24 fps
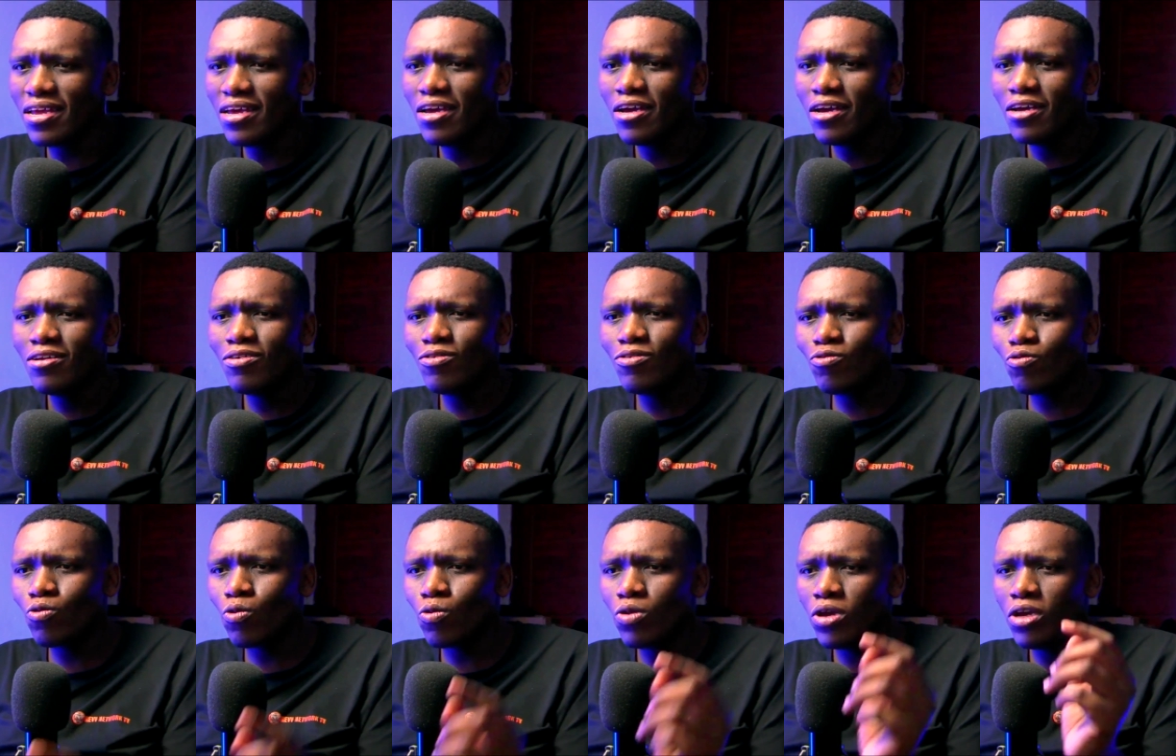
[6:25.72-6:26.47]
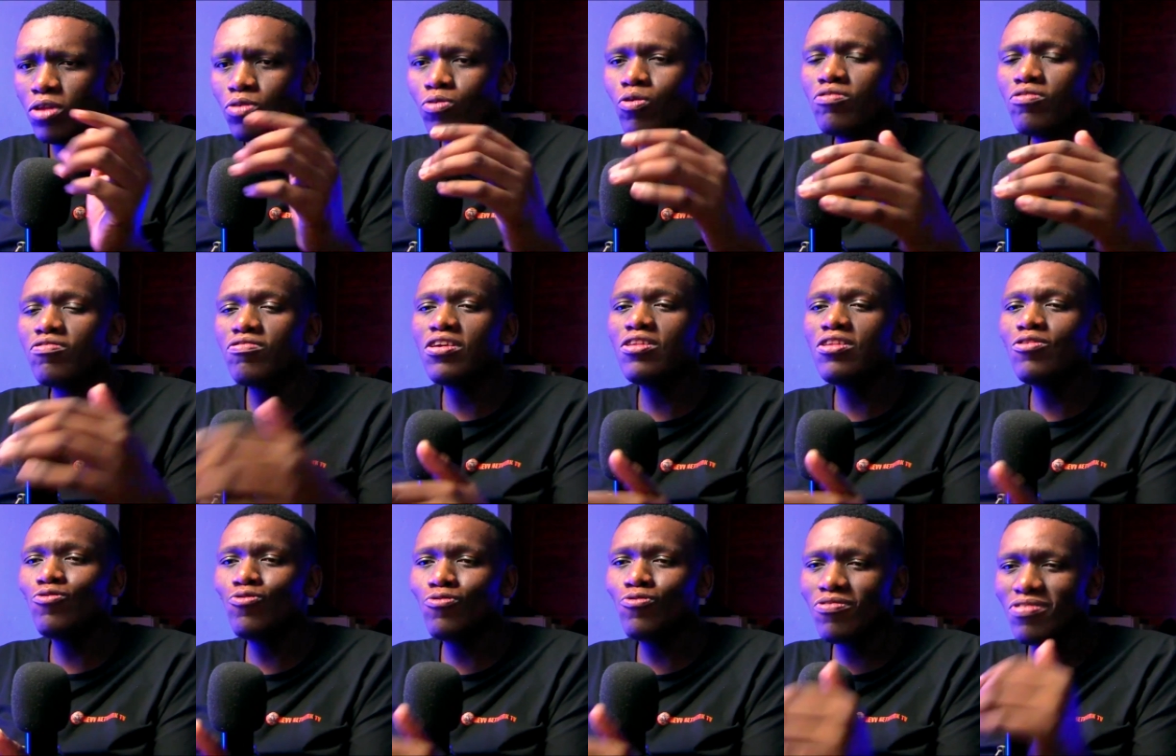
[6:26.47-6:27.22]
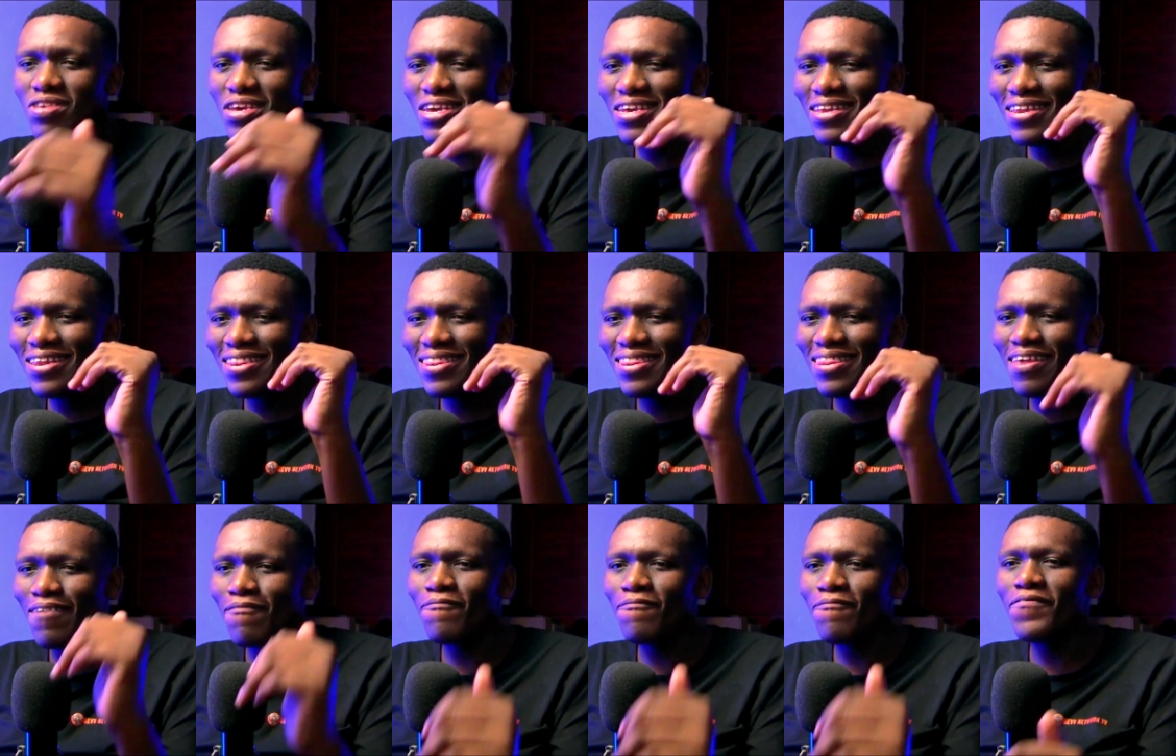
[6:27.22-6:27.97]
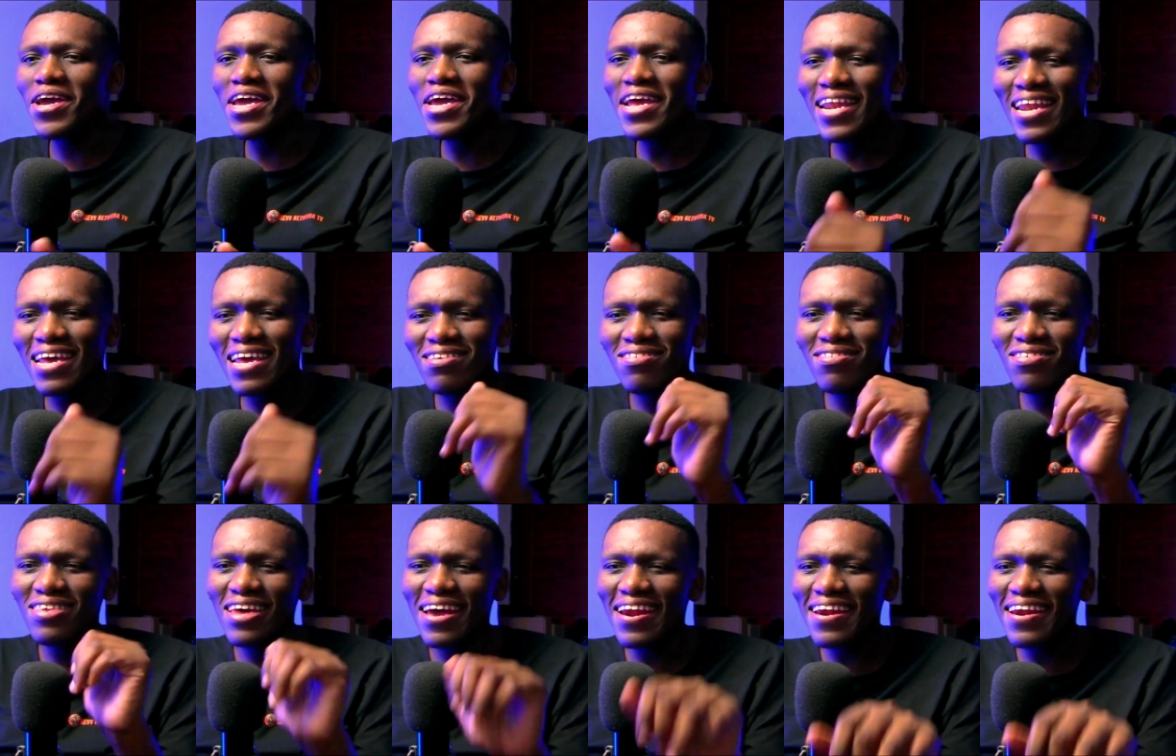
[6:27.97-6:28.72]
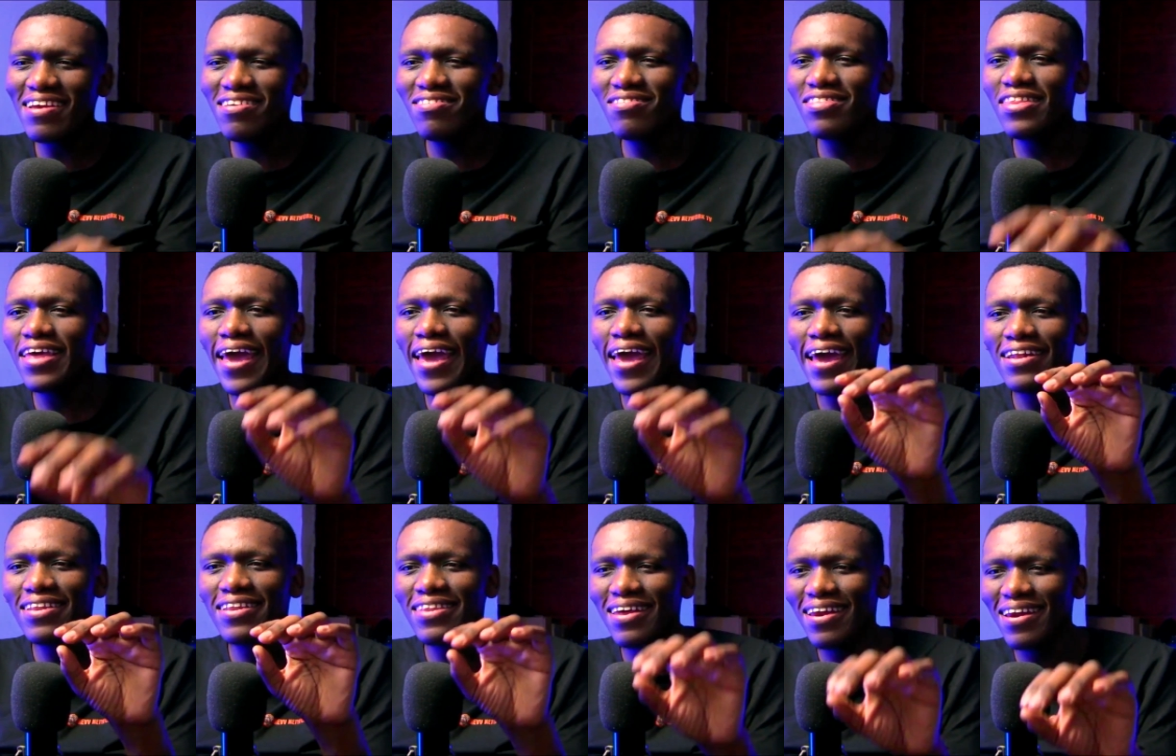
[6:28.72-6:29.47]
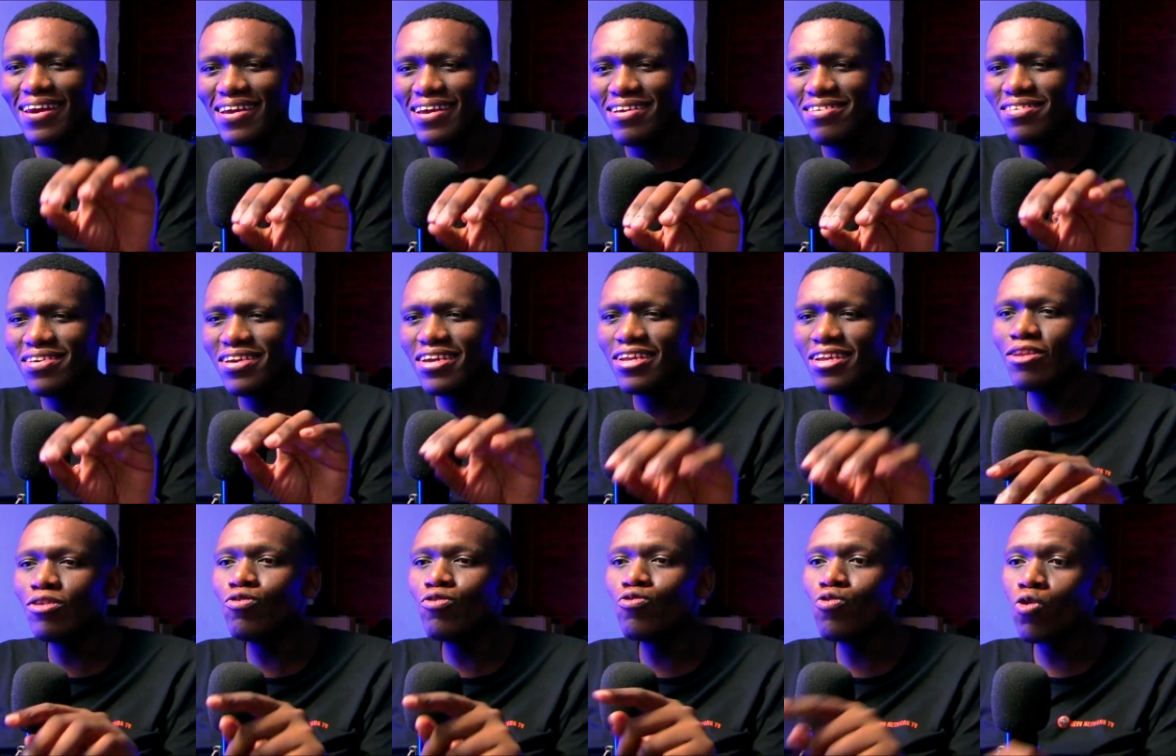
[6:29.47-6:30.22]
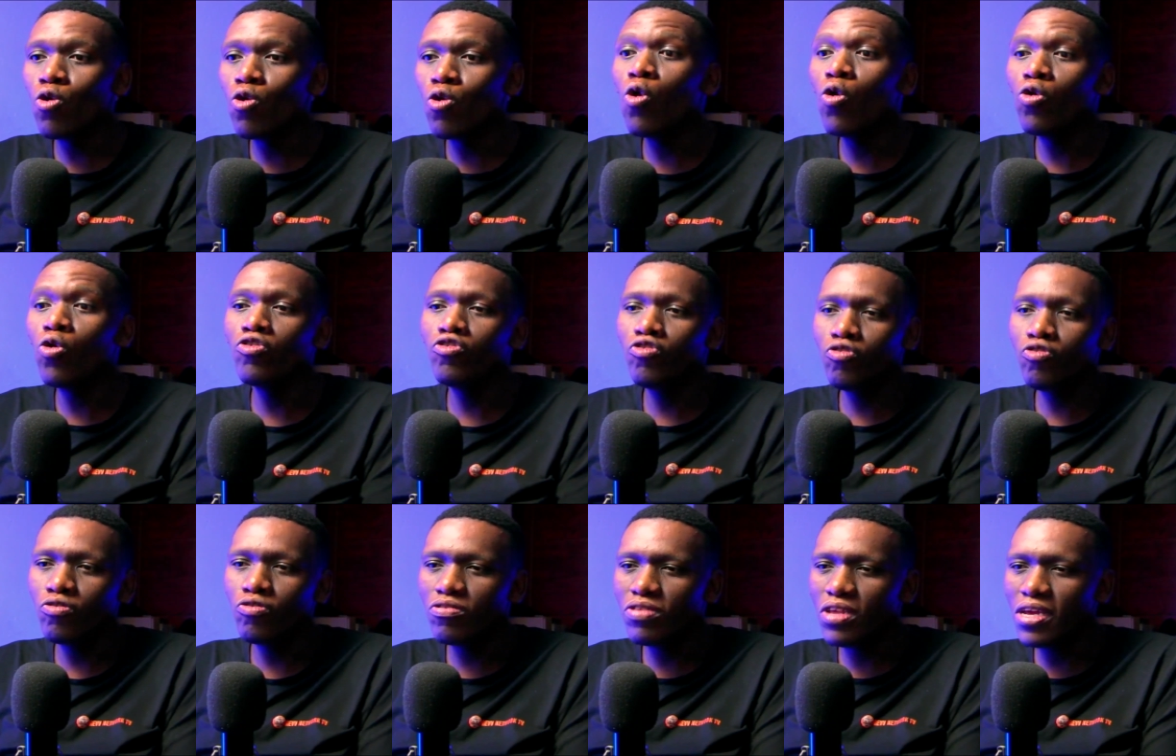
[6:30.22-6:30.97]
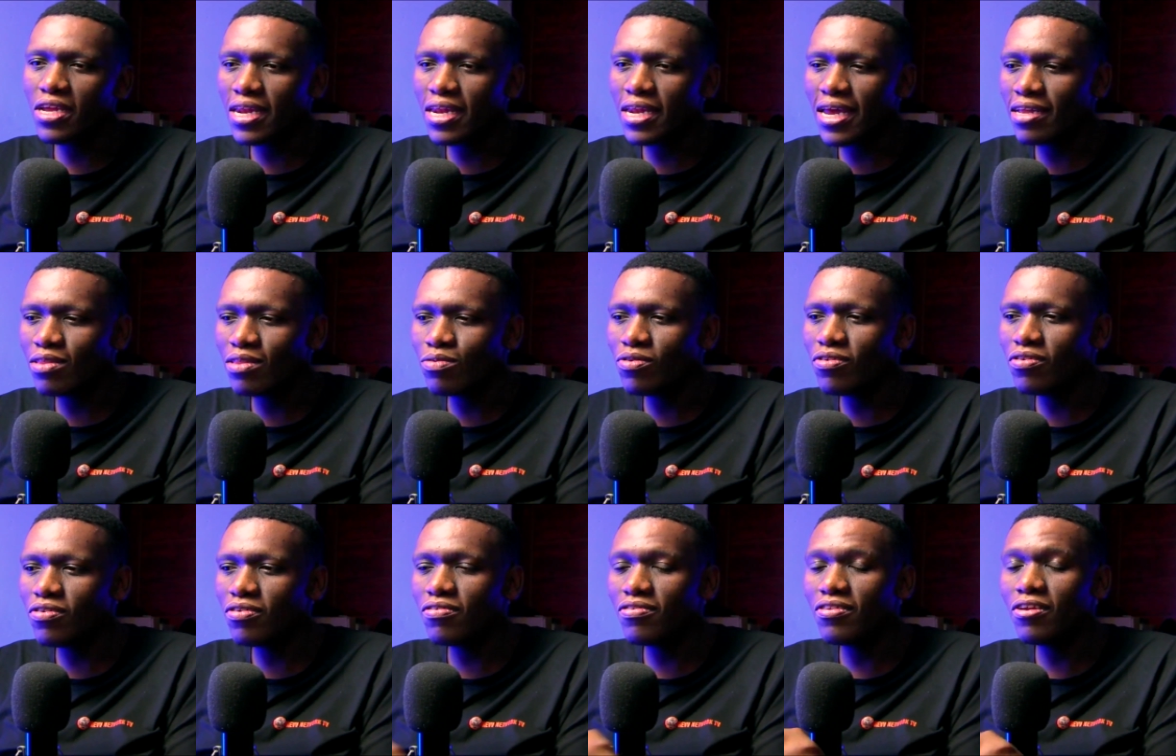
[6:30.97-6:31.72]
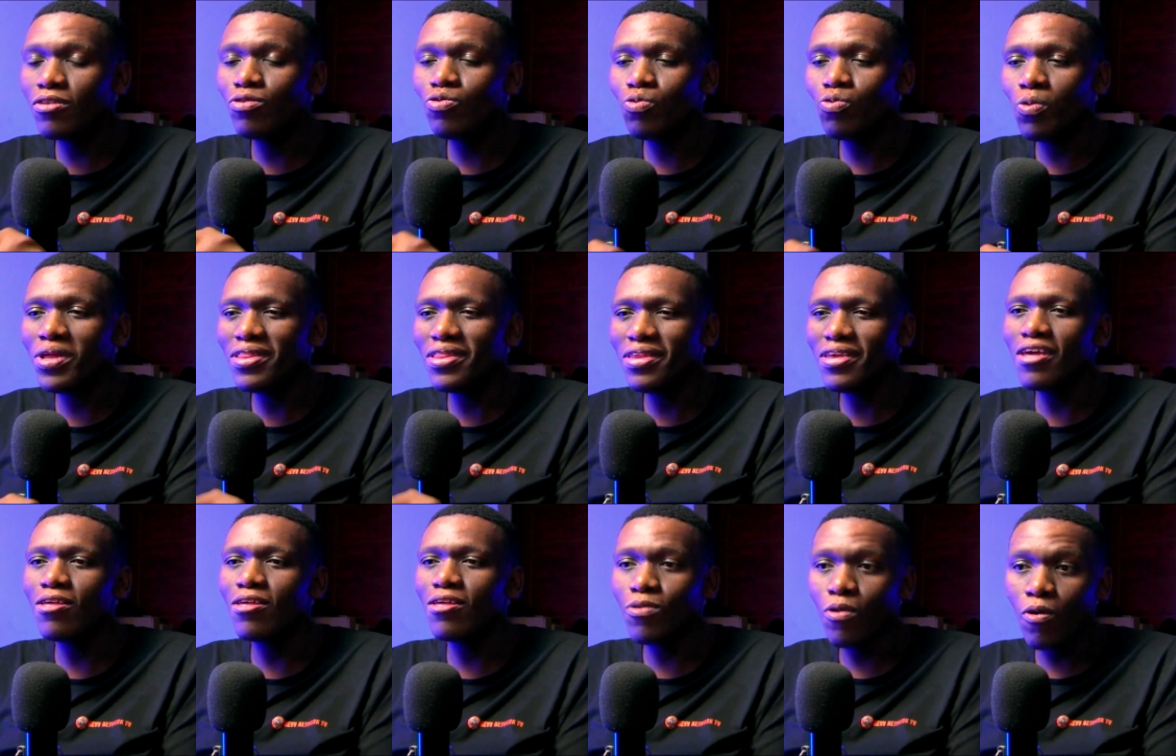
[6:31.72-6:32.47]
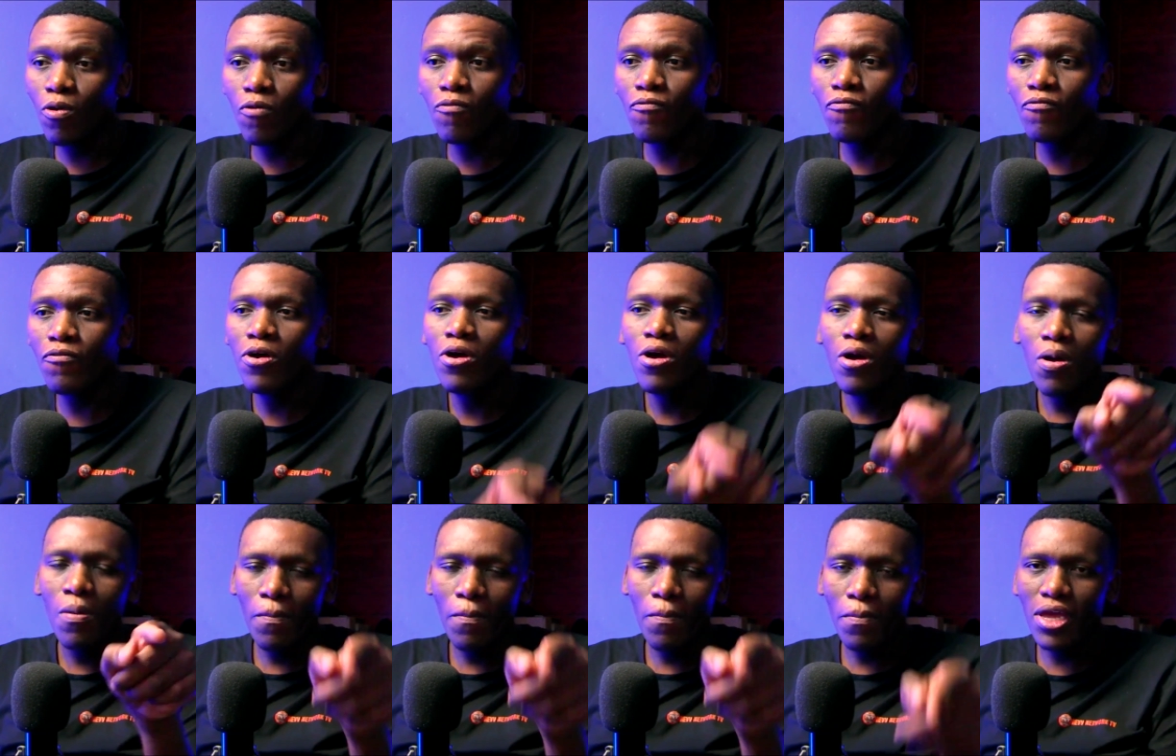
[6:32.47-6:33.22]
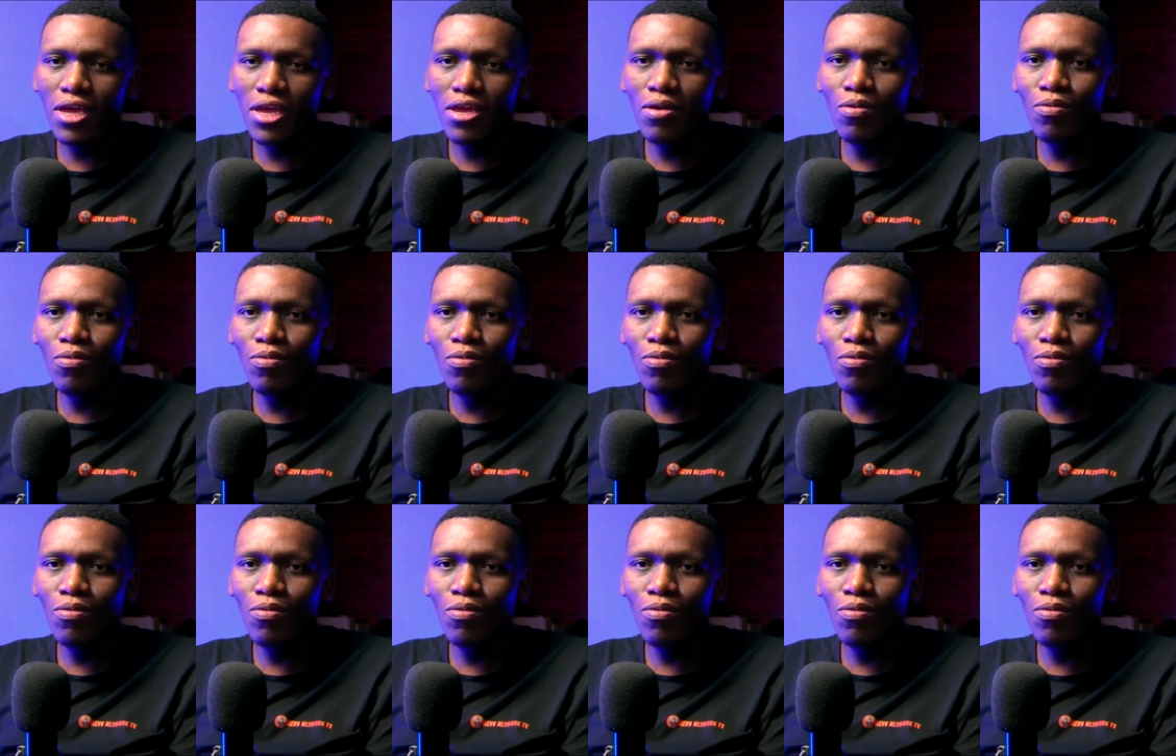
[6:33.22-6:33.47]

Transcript: So it continues to say the violence reached a tragic new low on Tuesday night, which is the 20th of May,